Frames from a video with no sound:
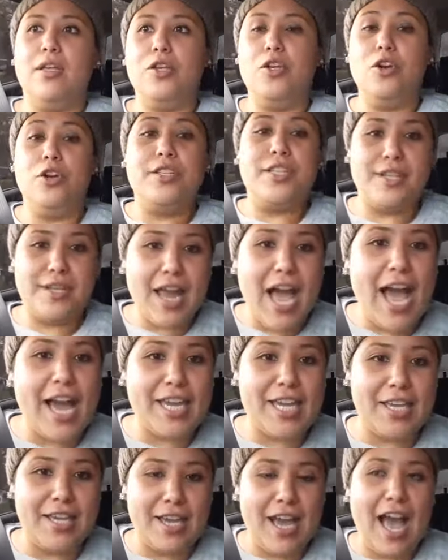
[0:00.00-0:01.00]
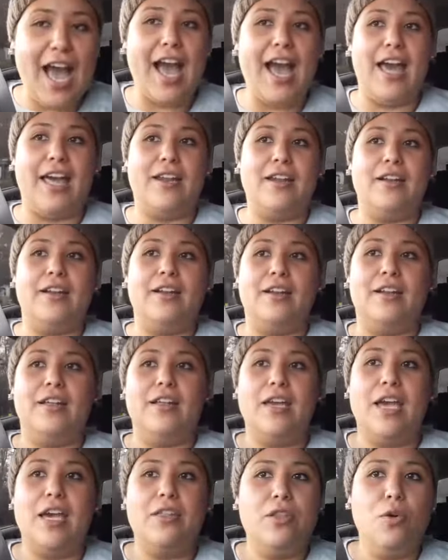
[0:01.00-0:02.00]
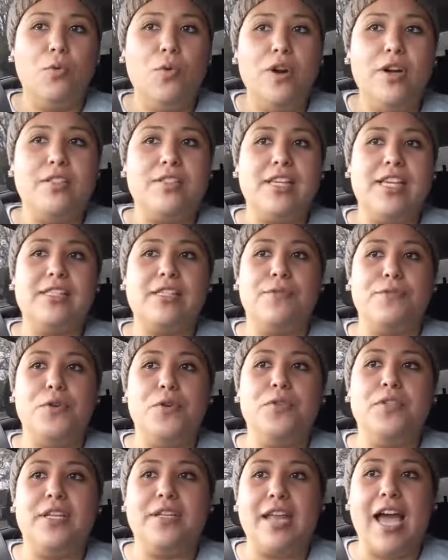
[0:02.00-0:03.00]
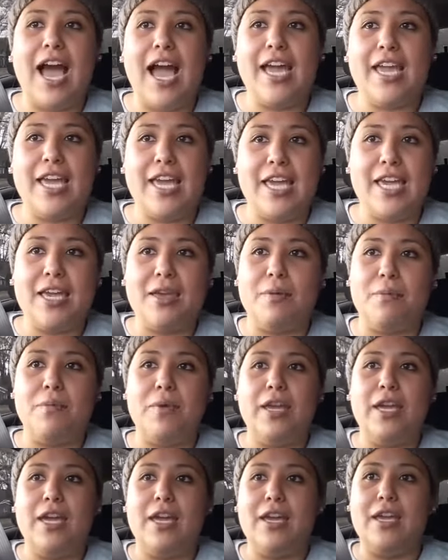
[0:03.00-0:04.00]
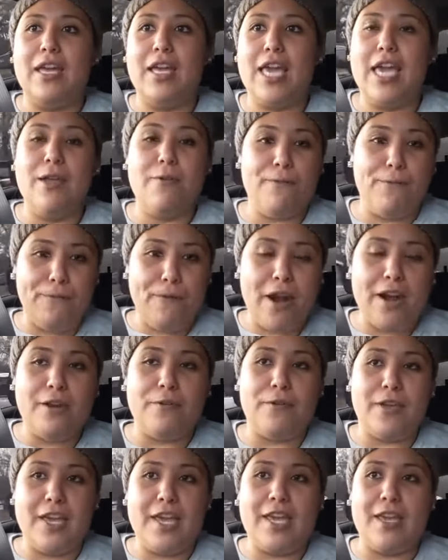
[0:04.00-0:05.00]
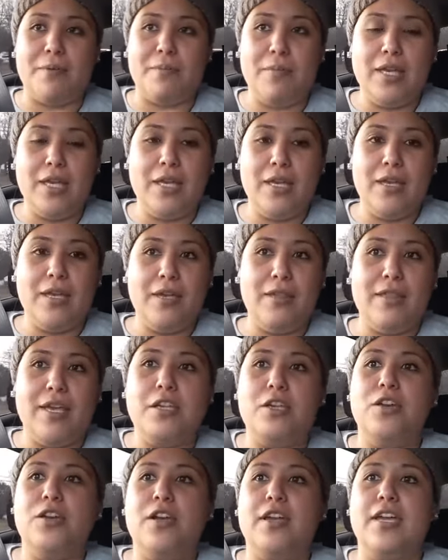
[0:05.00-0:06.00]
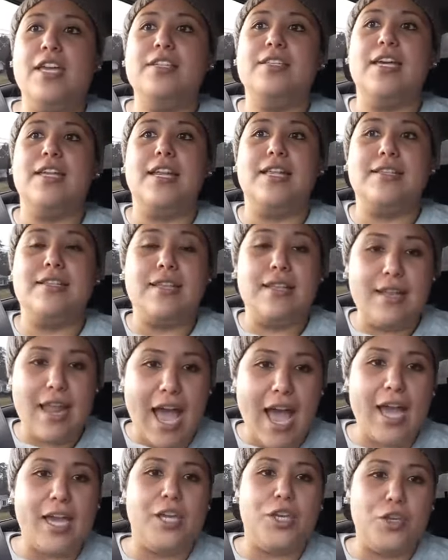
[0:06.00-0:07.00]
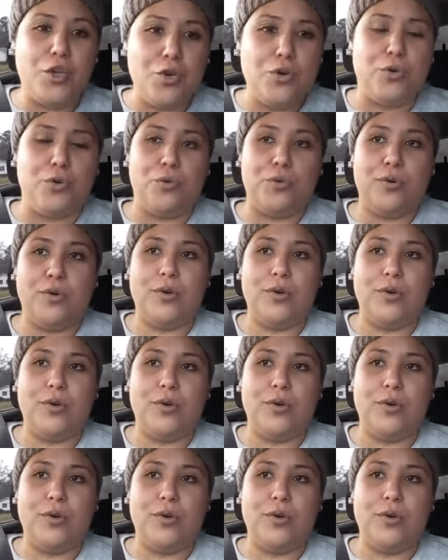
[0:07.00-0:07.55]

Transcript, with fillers: you're denying God. And the word says if you deny him in front of him, then you he's going to deny you